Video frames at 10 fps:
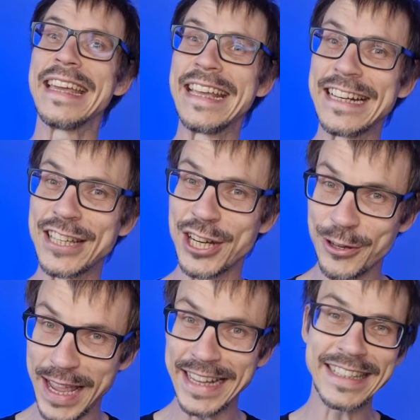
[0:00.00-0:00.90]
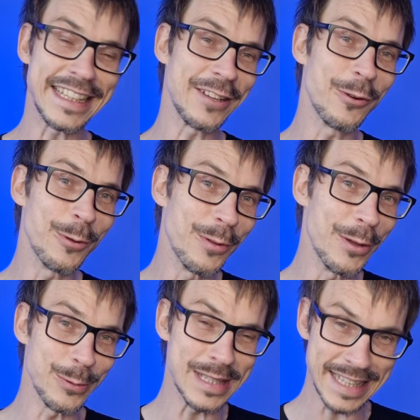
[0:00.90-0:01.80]
in correcting all
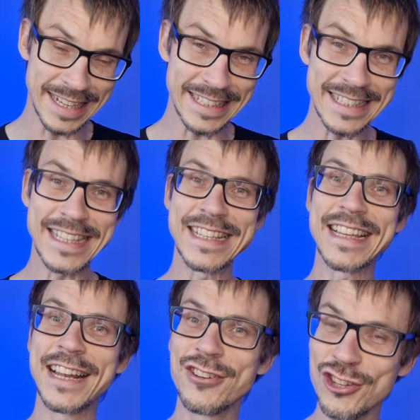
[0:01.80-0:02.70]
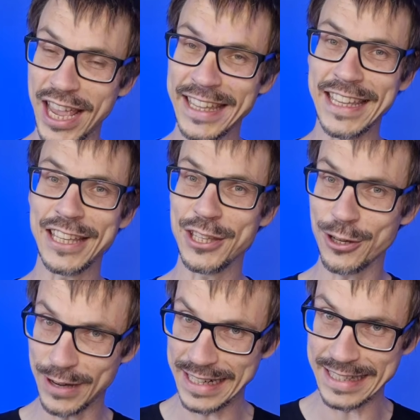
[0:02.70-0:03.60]
those sentences and checking
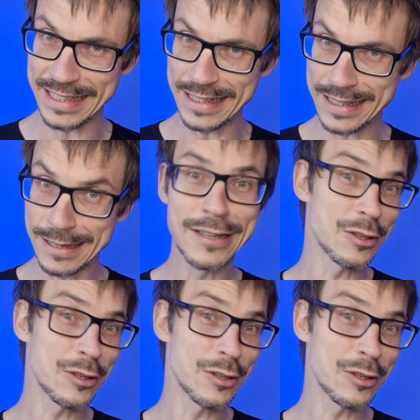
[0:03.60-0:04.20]
your answers.